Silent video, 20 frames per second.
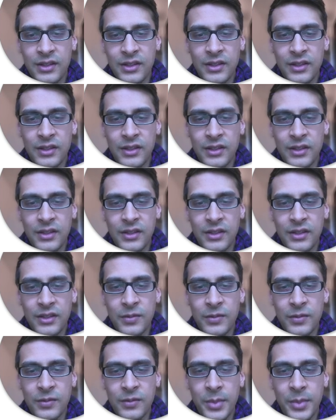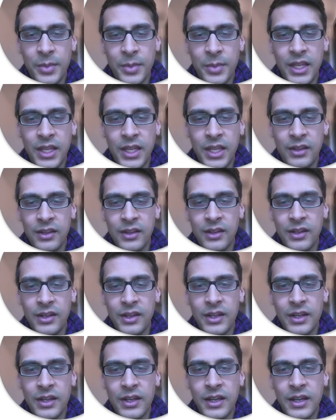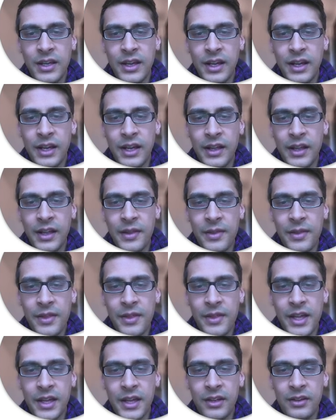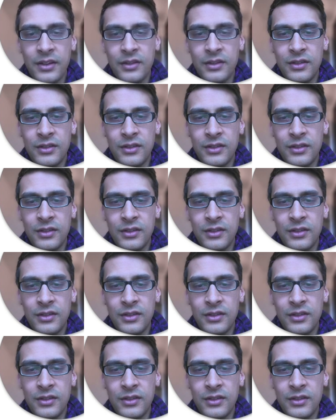from B, and then